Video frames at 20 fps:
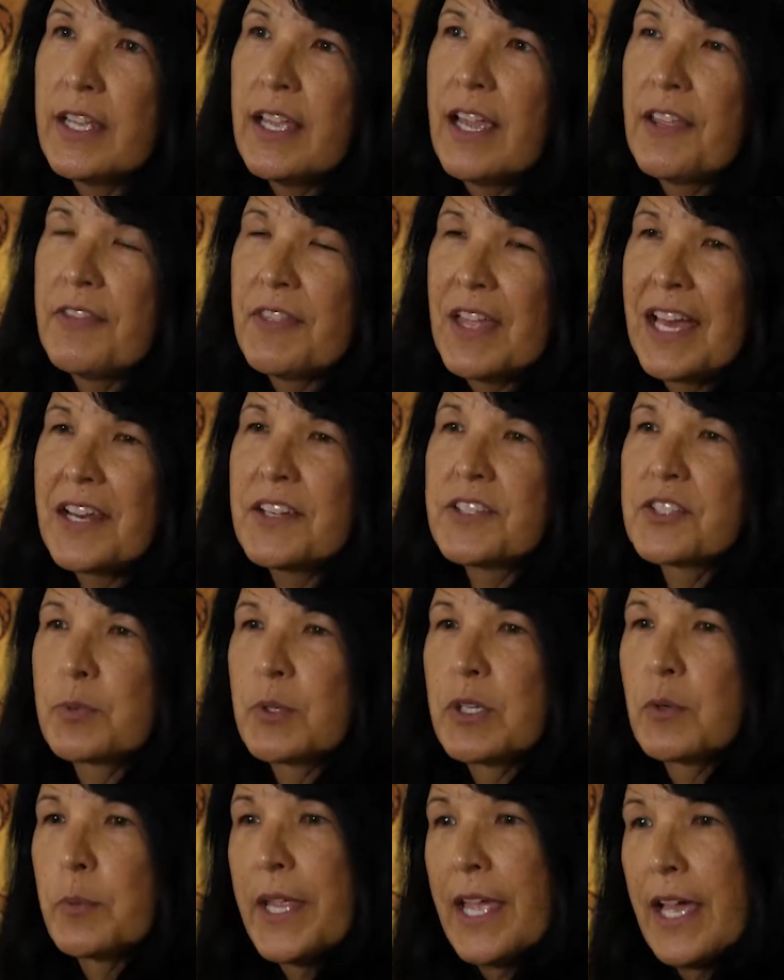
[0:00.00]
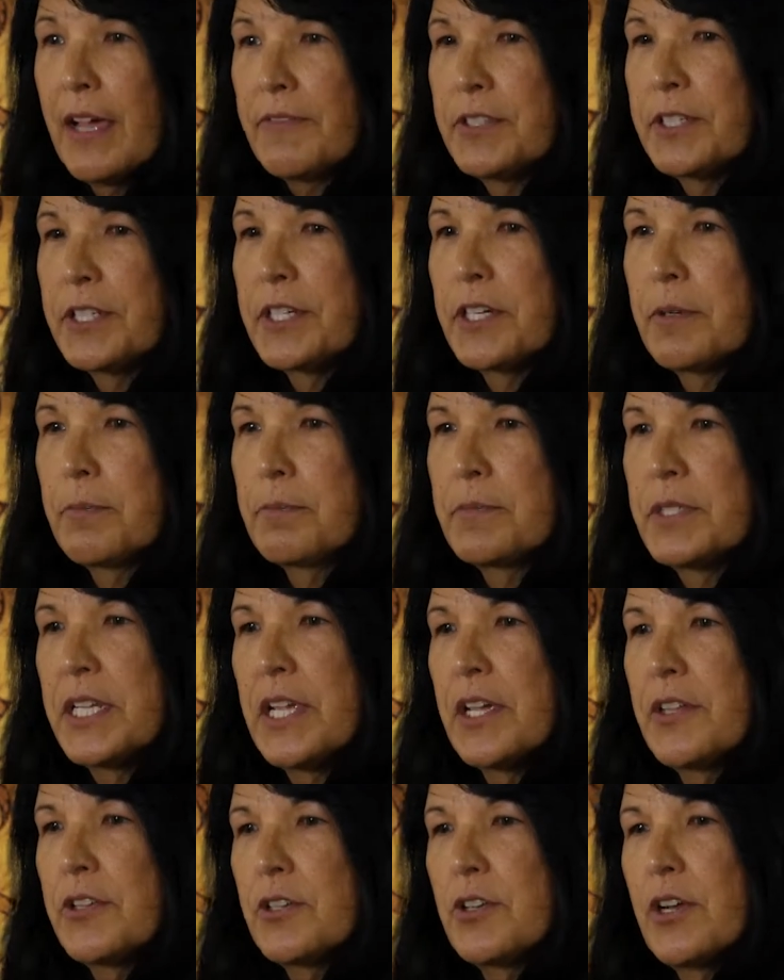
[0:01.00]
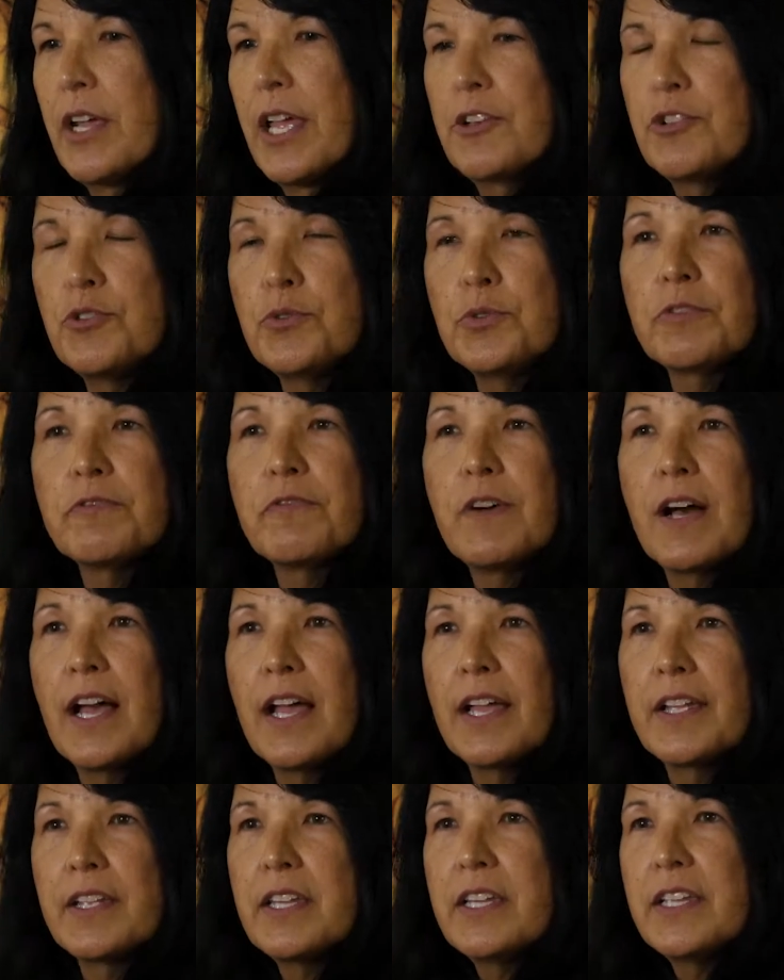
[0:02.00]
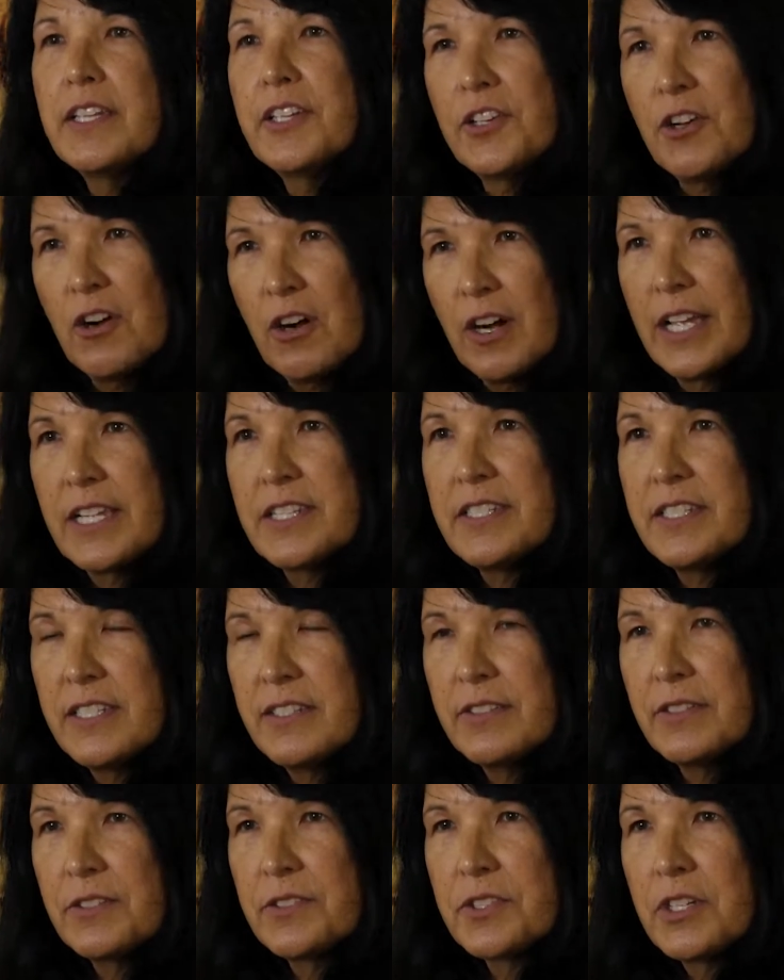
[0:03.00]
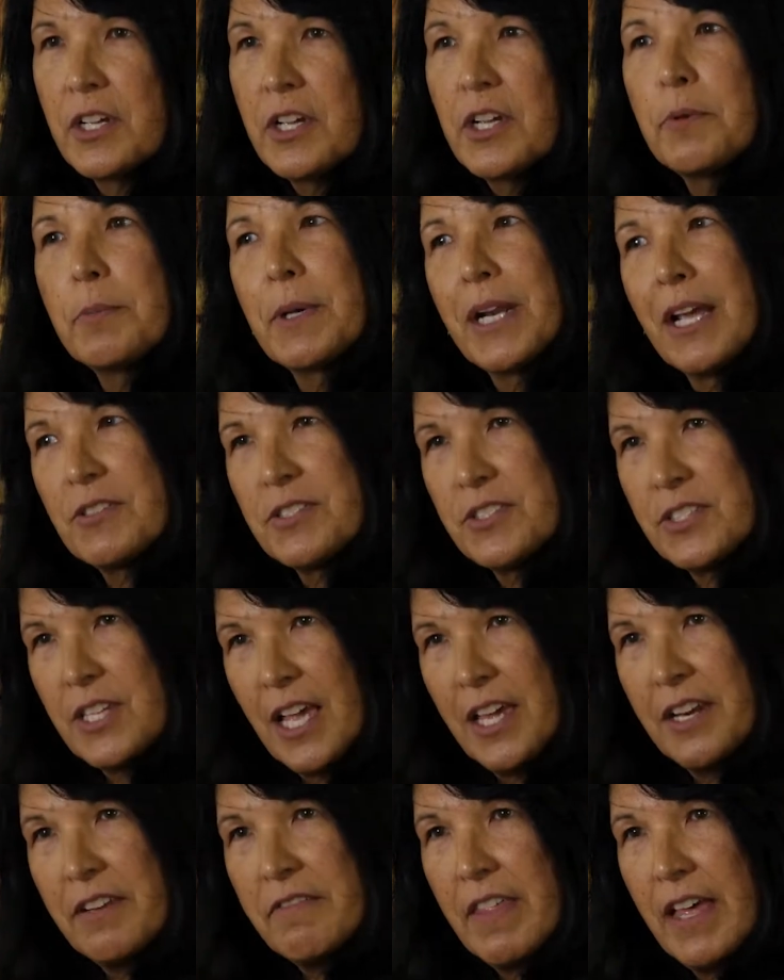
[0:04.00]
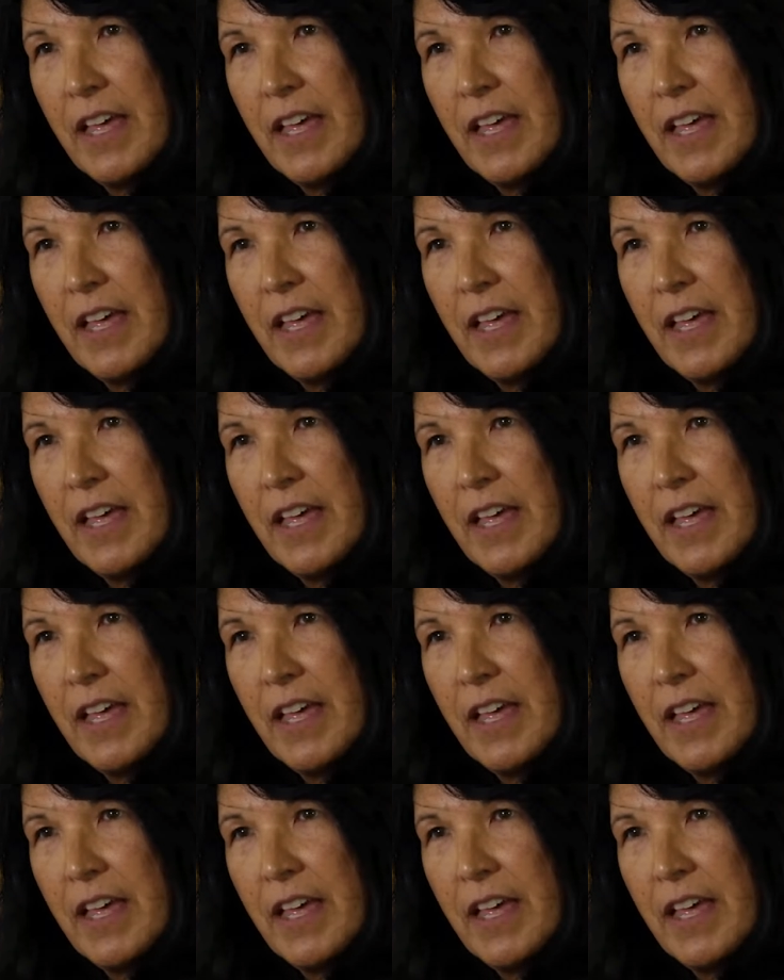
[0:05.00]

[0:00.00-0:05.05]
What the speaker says: And that is where we have to come together and unify in our ideals. But outside of